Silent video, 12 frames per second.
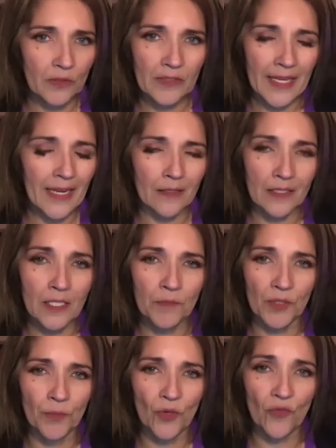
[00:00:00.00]
can't seem
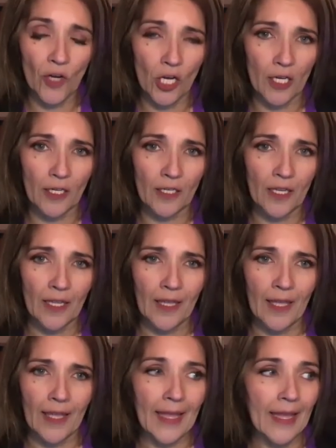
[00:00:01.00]
to move on
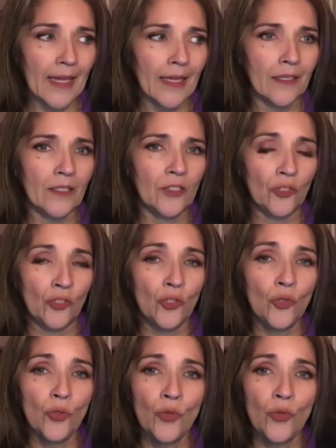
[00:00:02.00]
and
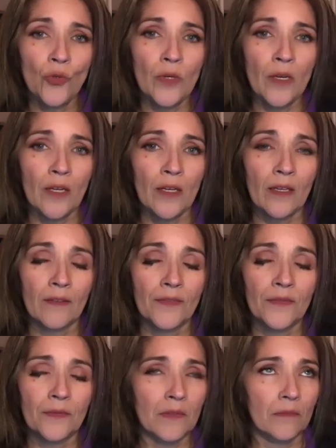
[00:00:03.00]
you have
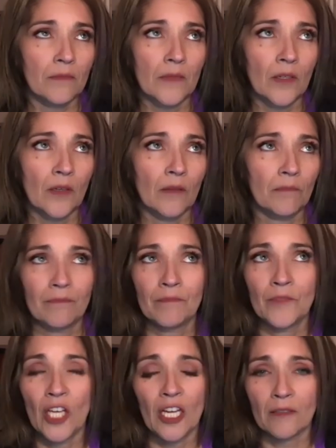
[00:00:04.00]

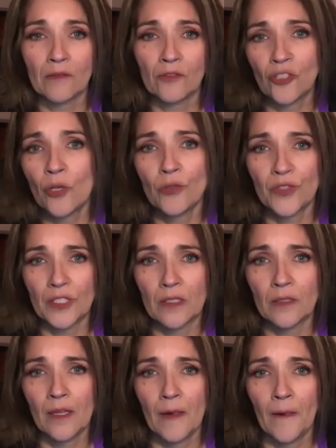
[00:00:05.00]
not
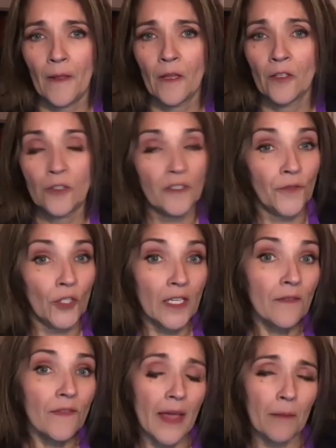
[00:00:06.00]
chosen to
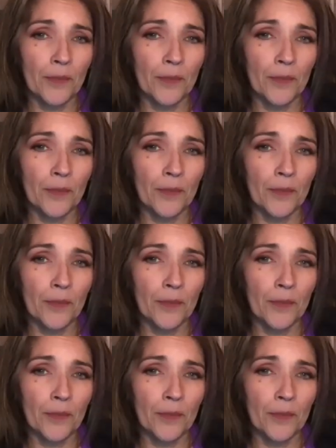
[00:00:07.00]
forgive that